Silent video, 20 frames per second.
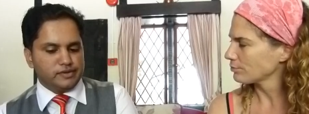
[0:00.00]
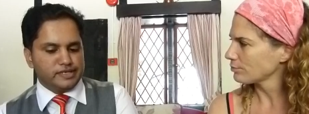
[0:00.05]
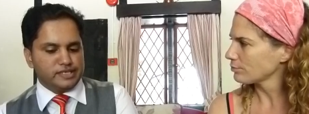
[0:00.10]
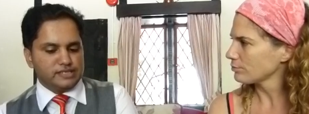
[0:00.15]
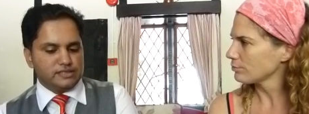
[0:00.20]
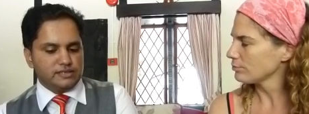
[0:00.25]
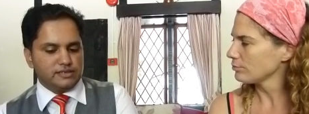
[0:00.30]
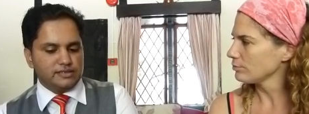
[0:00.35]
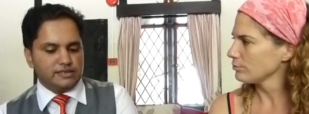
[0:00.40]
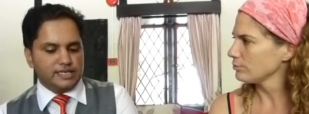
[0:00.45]
Speaker 1: you
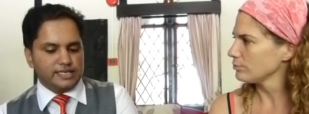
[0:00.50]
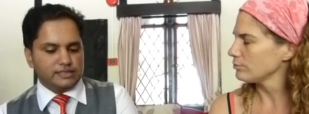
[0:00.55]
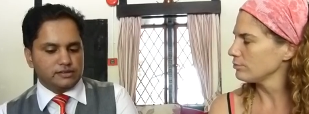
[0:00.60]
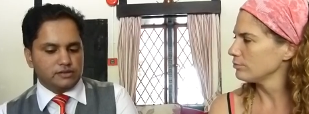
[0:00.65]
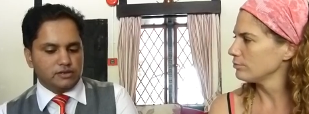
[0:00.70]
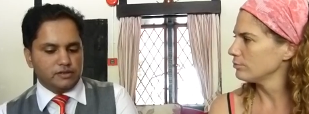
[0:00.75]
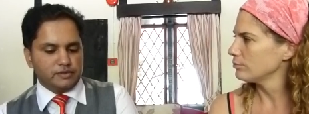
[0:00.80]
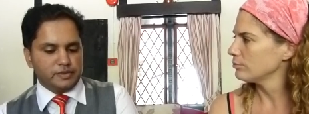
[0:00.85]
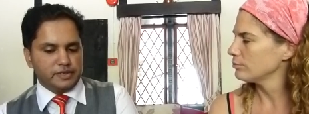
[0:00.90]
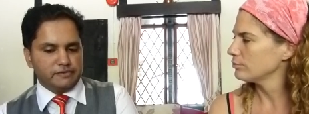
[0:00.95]
can see like
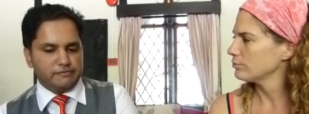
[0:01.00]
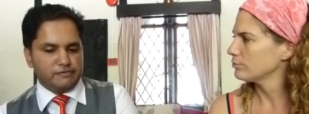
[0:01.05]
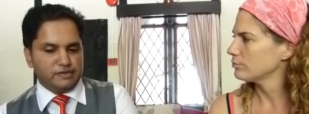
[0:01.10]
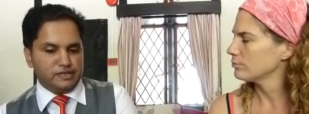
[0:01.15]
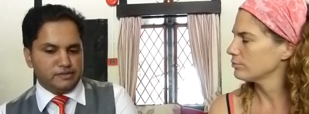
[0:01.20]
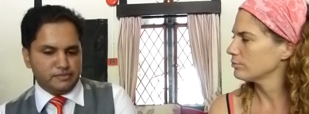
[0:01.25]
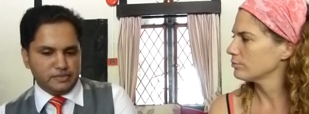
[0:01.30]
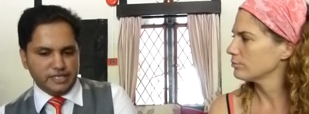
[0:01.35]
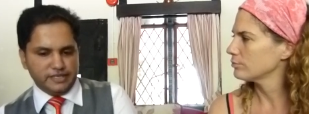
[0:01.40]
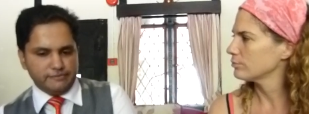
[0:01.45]
strawberry
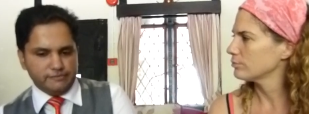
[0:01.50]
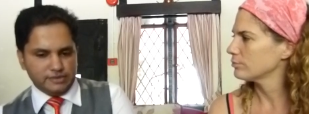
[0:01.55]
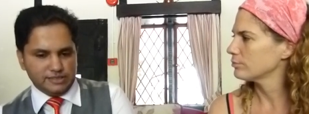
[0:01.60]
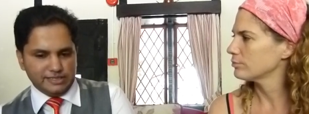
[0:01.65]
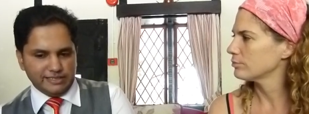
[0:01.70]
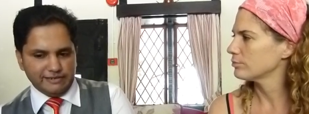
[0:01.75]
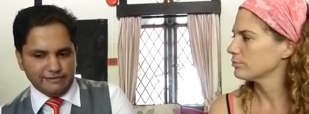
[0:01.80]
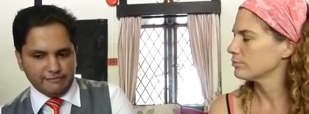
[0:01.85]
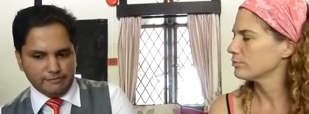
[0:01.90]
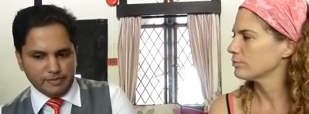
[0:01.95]
farm they have a
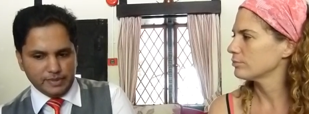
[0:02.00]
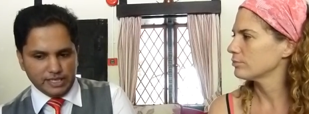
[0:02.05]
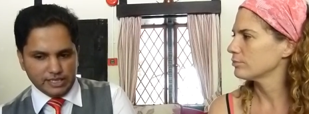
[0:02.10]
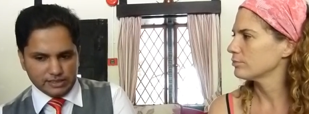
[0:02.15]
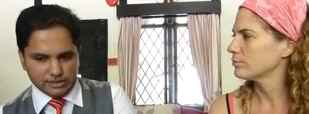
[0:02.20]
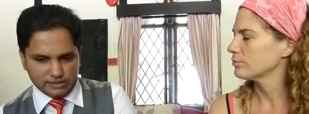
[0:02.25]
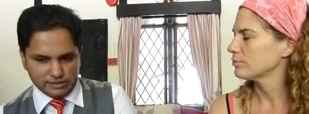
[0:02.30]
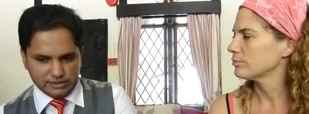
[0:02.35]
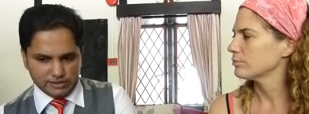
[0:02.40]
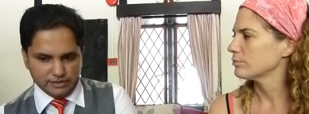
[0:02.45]
self
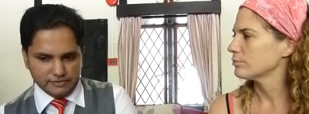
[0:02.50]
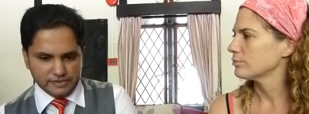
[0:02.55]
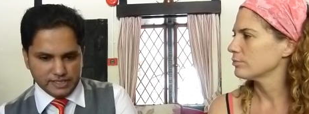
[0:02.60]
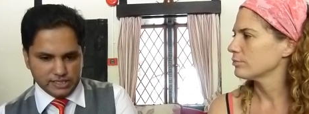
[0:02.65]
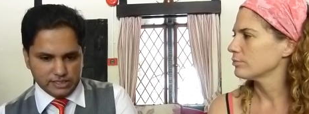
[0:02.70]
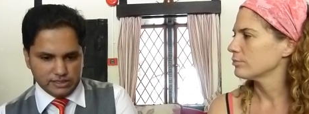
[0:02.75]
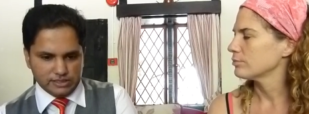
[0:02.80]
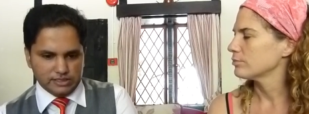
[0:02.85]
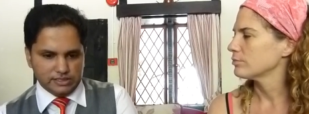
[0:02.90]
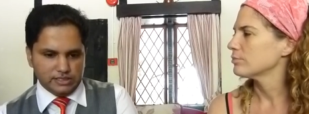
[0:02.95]
pluck
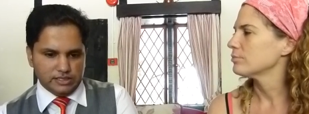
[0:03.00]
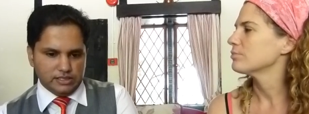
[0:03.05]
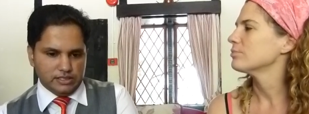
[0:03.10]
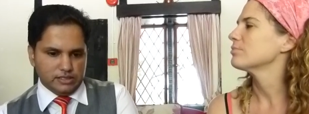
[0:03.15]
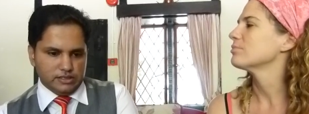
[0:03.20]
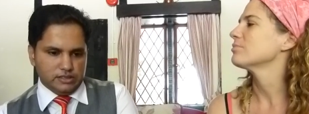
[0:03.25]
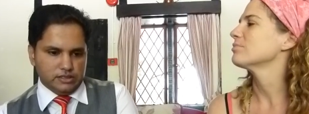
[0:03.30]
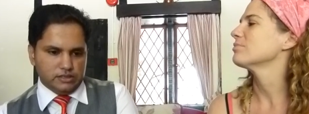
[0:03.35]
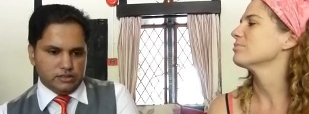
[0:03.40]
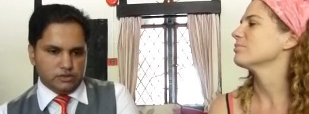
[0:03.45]
service.
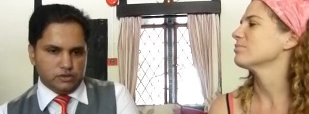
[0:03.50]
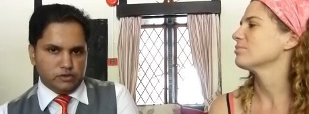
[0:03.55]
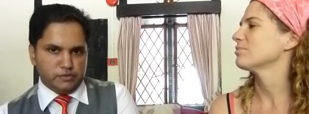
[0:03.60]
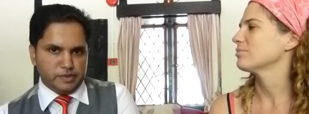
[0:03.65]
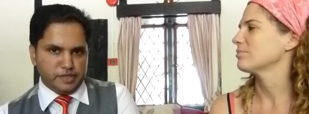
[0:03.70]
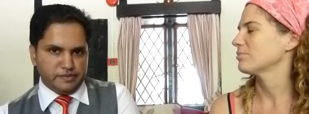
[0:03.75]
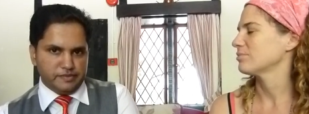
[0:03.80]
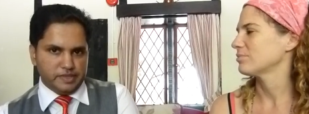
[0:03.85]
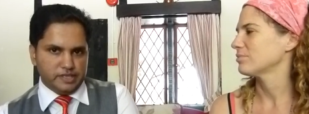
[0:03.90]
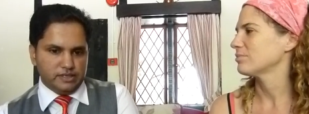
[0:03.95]
Mm. So
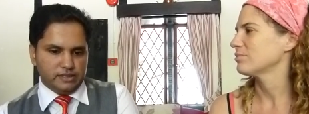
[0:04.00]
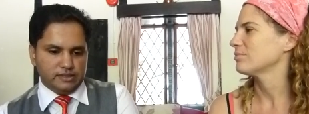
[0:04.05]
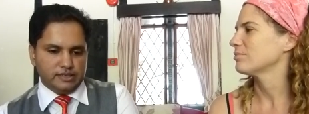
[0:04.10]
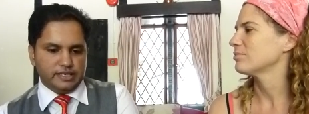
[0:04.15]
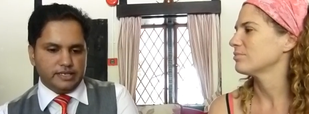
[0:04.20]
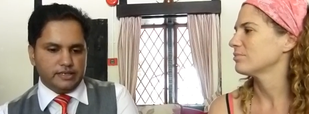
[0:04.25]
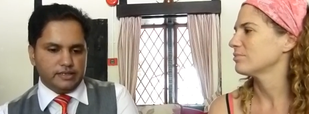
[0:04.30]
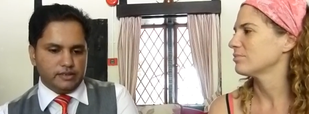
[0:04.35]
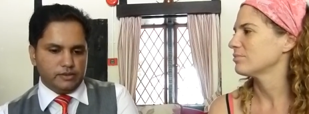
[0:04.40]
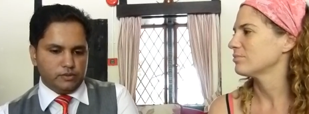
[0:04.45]
maybe
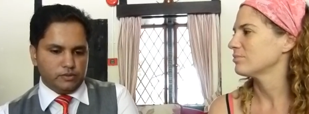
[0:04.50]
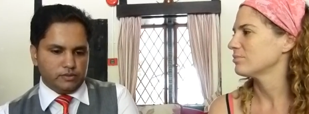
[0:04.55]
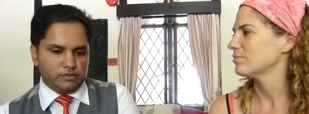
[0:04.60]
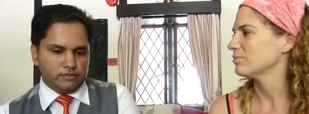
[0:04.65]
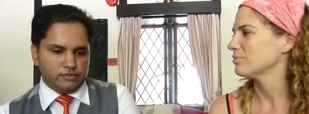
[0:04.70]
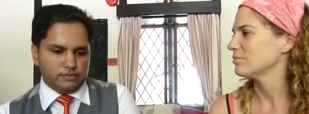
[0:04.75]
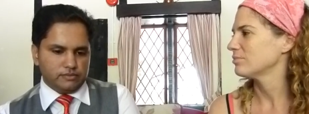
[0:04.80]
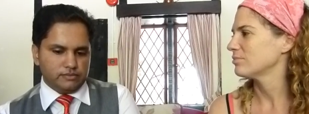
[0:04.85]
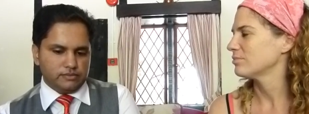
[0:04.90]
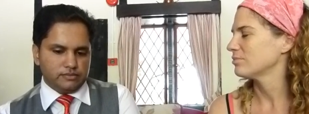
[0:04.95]
they
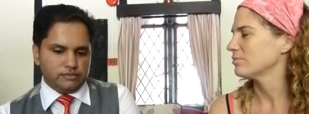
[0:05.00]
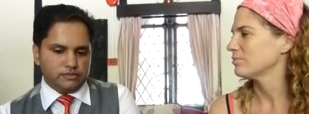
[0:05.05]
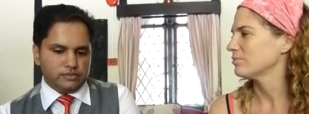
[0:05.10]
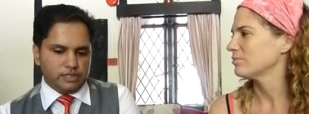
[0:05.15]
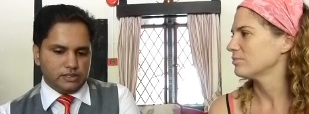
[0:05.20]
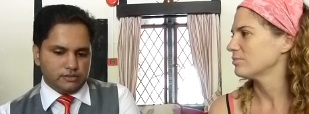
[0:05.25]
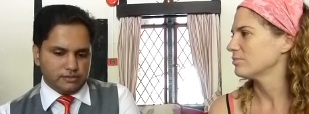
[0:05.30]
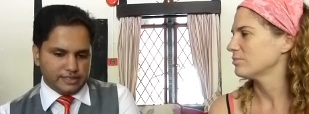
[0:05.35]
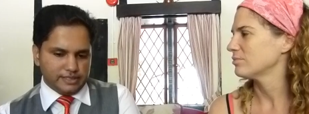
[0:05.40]
uh,